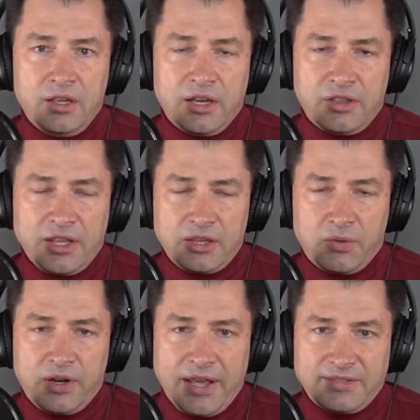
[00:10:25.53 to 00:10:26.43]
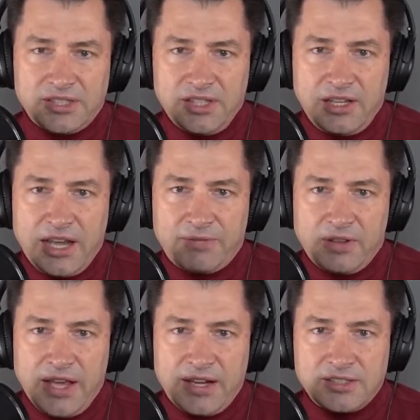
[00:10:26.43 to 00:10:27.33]
I think that what I've seen after
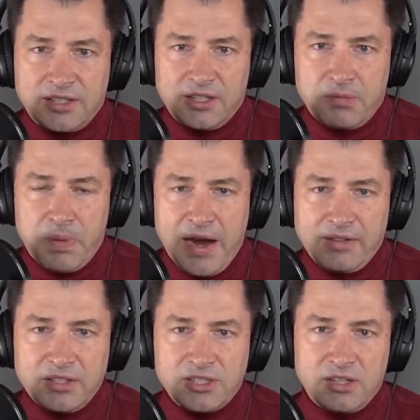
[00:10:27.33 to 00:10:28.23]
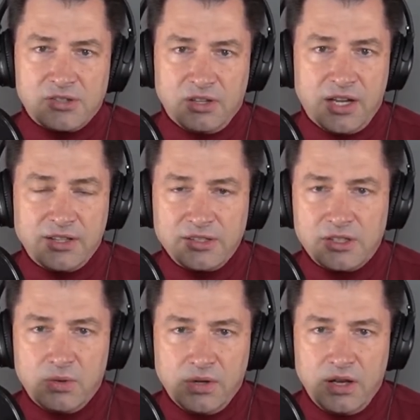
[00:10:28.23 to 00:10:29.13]
that is that the pilot said there's a lot of things
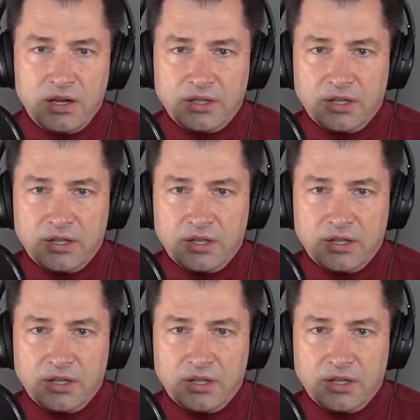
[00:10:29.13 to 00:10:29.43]
going on.